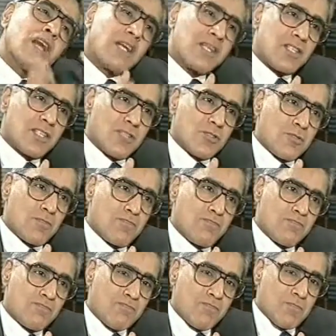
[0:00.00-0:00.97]
last issue,
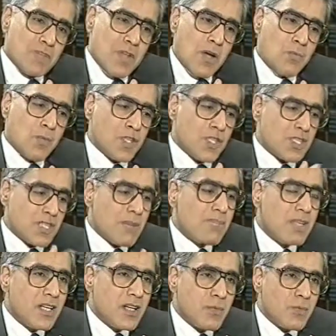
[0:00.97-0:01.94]
which is
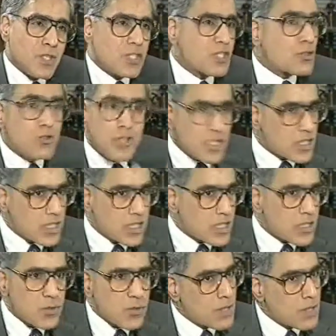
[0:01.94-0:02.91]
something which is
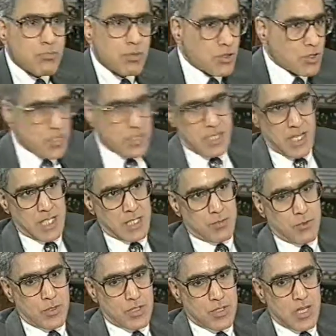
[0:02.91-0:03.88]
critical to importers and
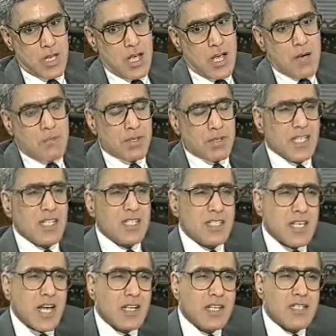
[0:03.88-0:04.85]
exports, but it's
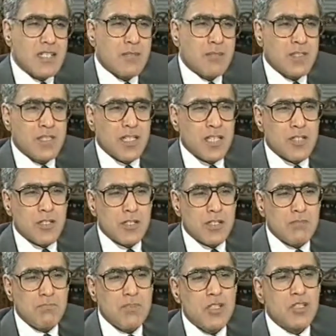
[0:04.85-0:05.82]
sadly something that's
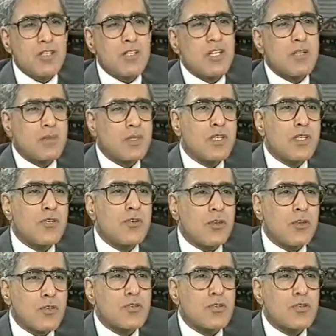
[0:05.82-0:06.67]
not immediately within your